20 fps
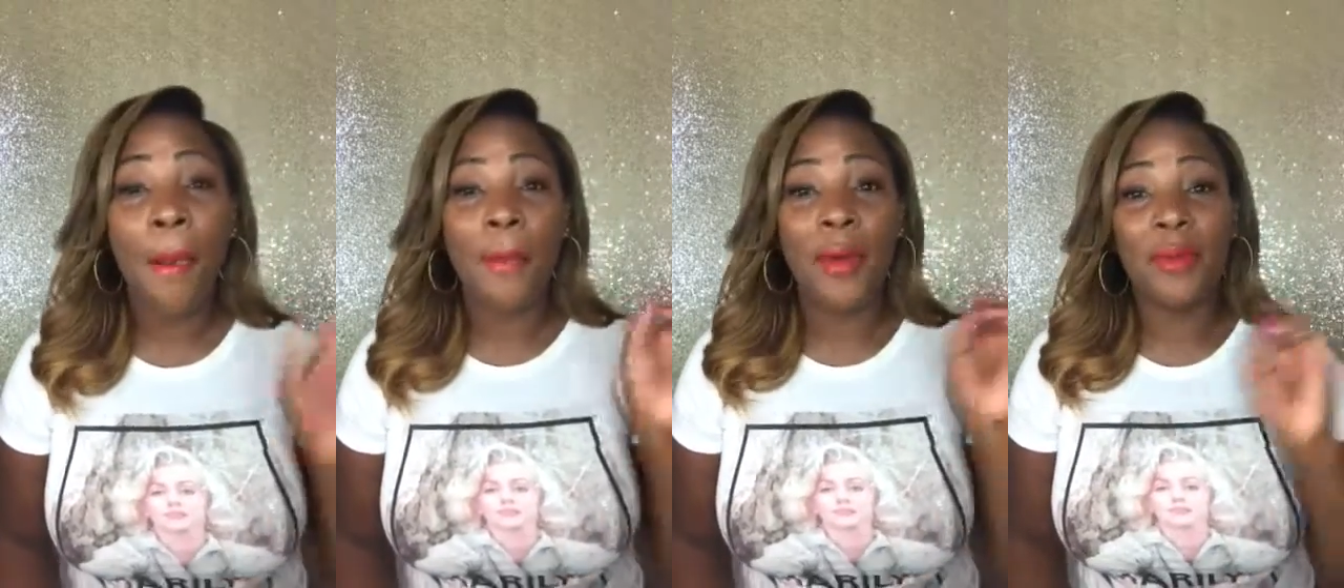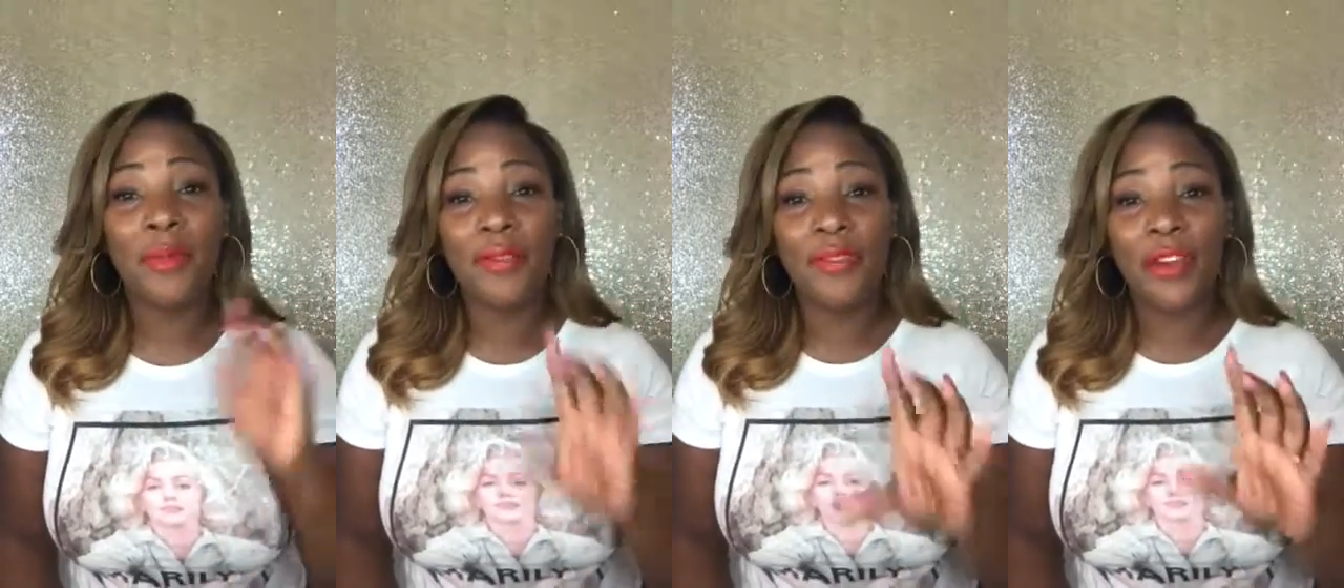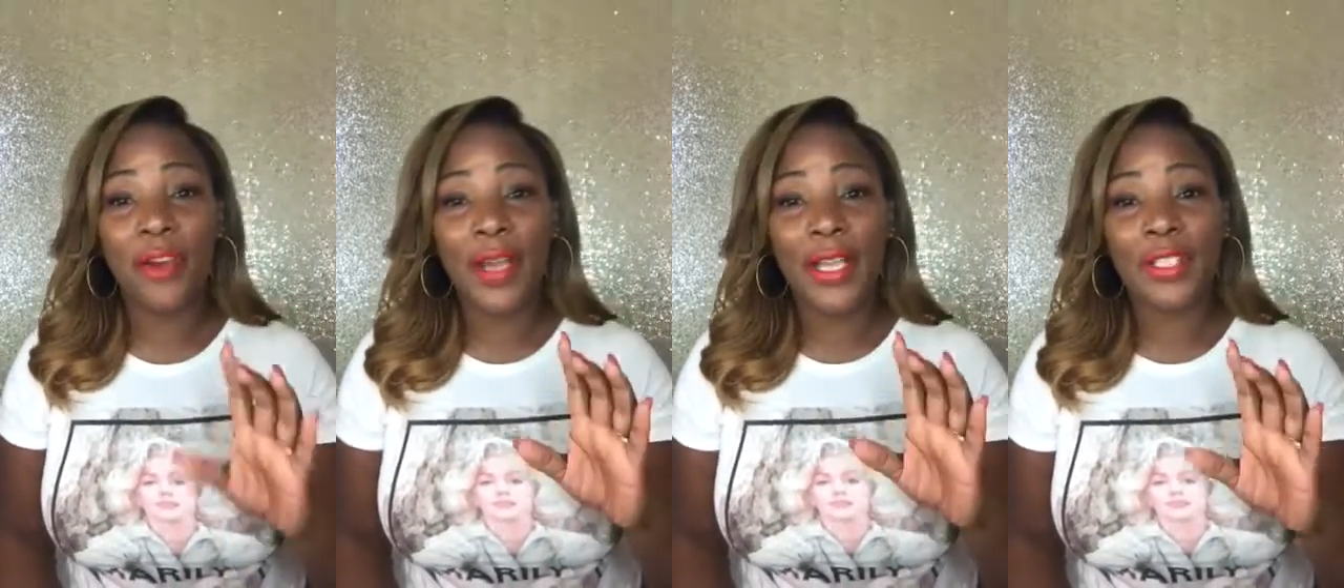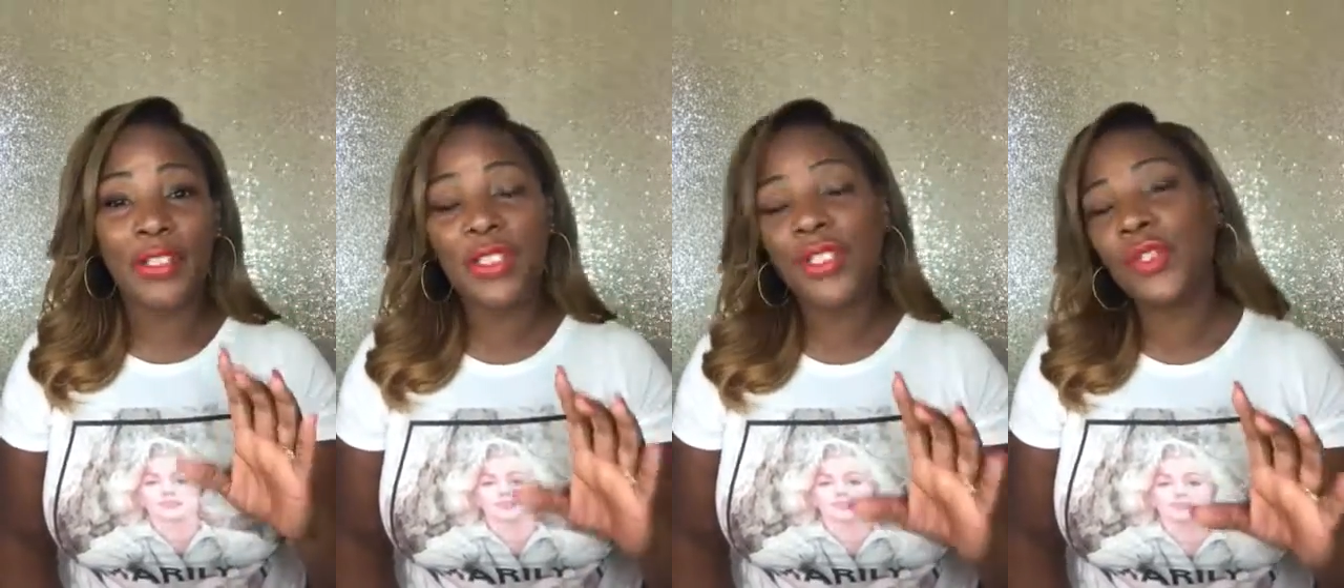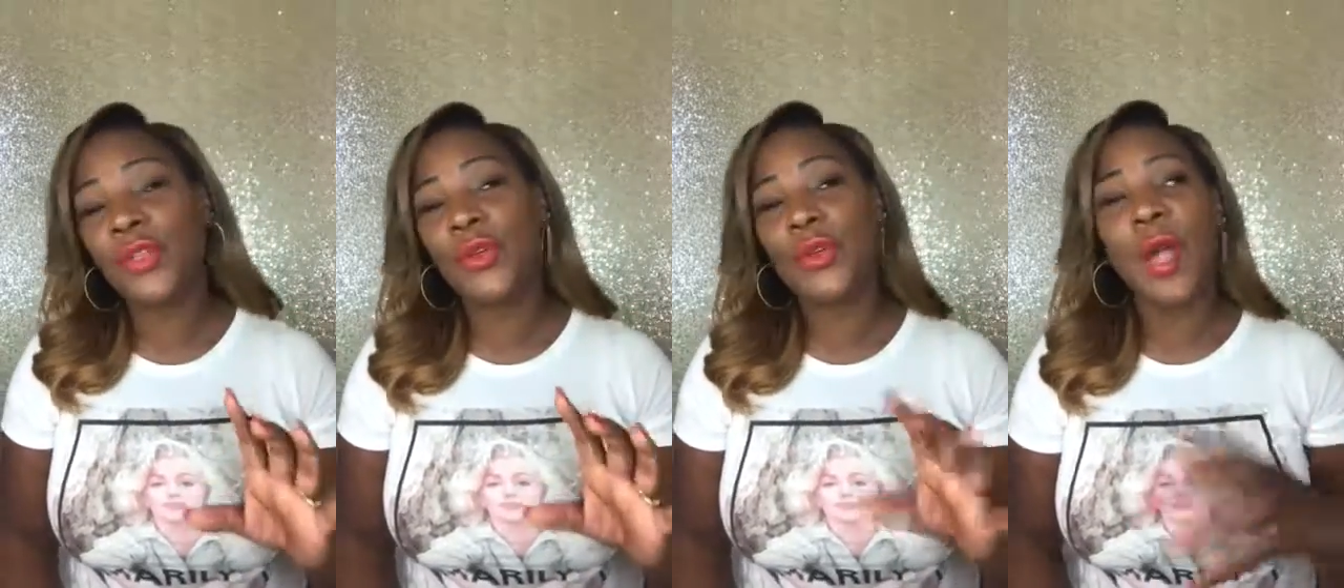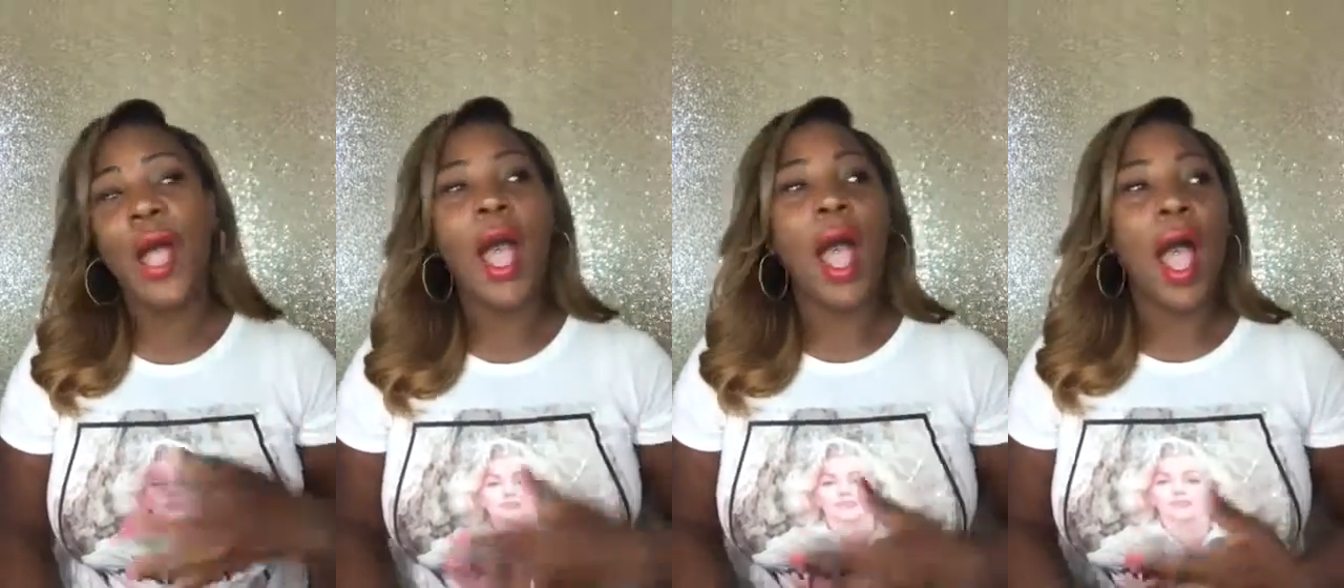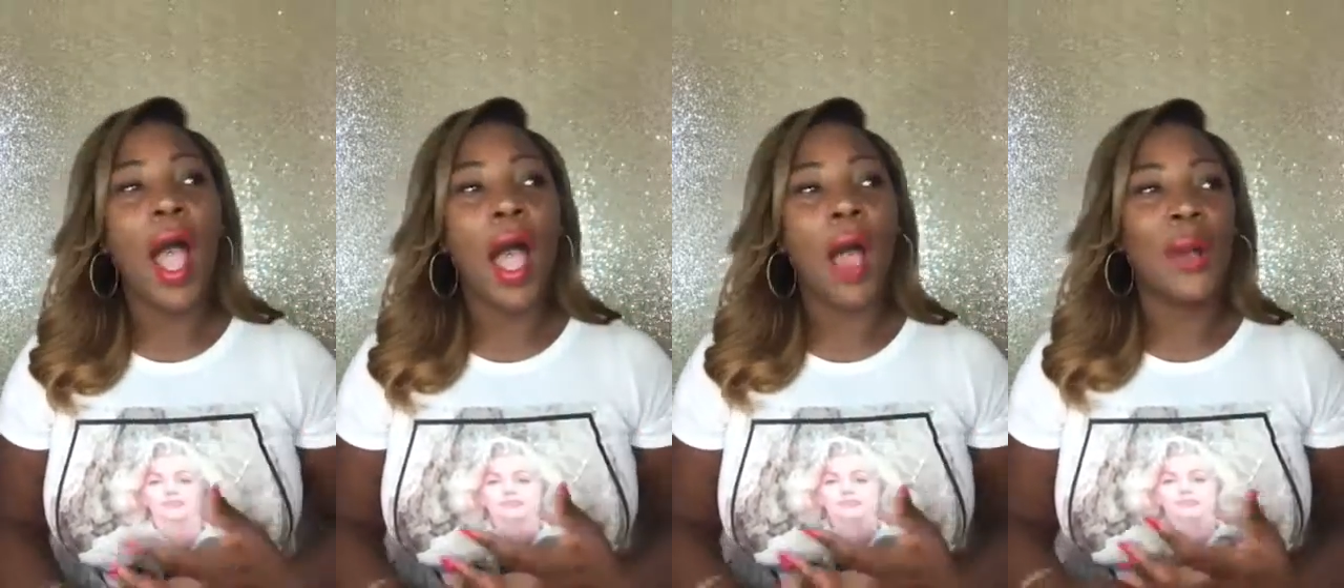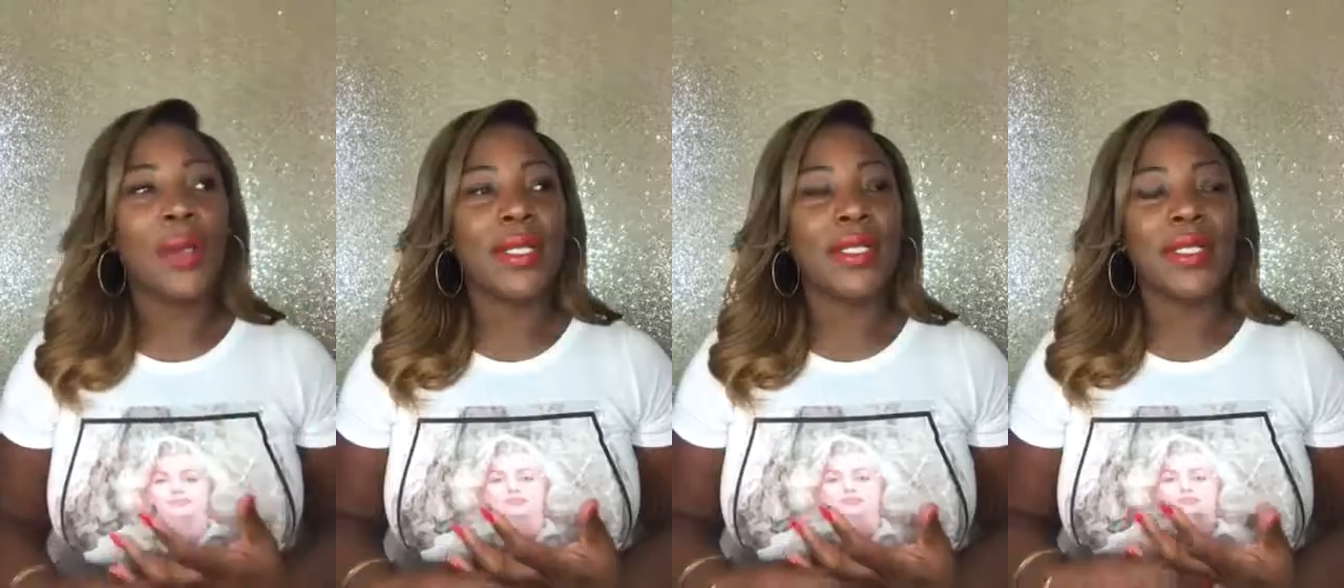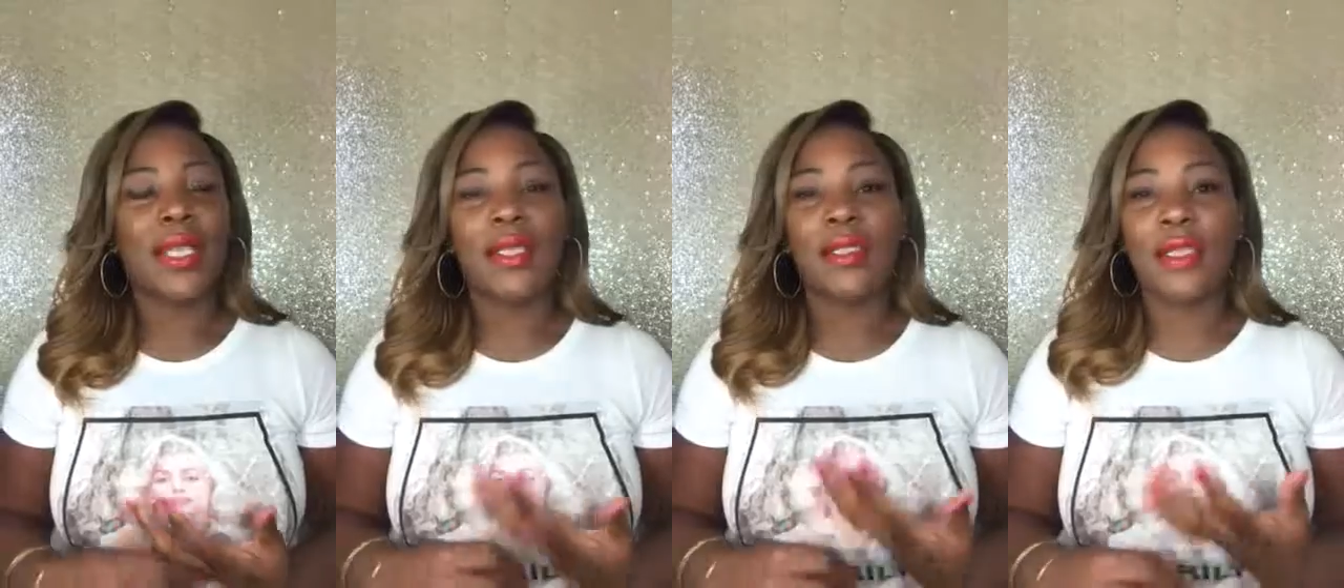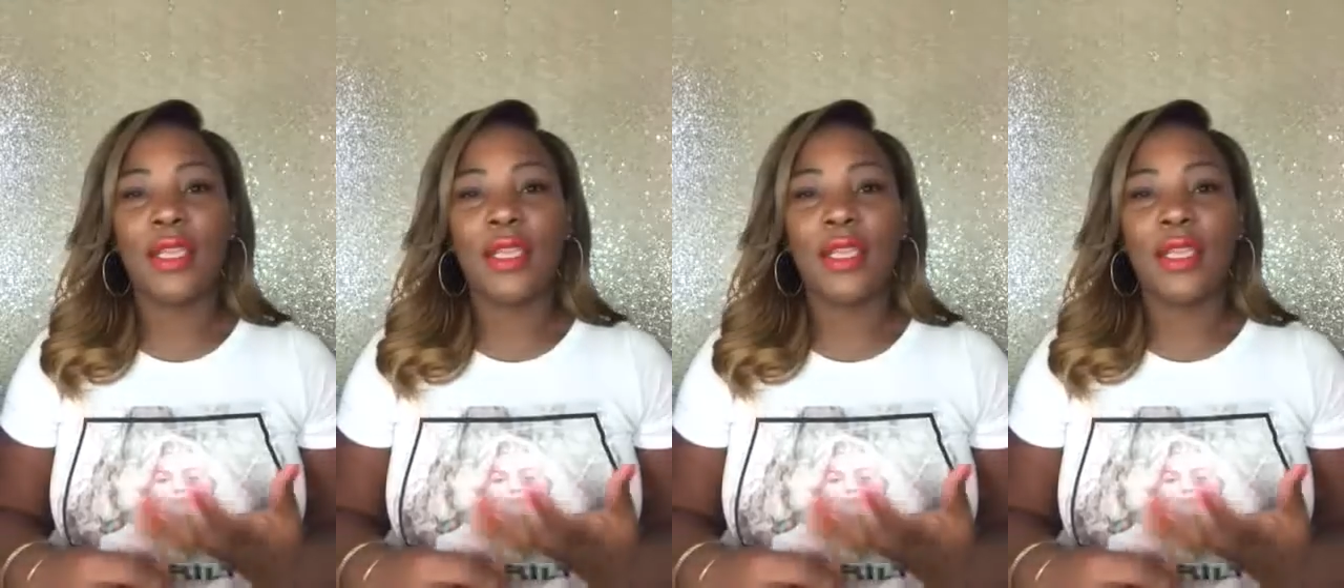But before I do, I want to say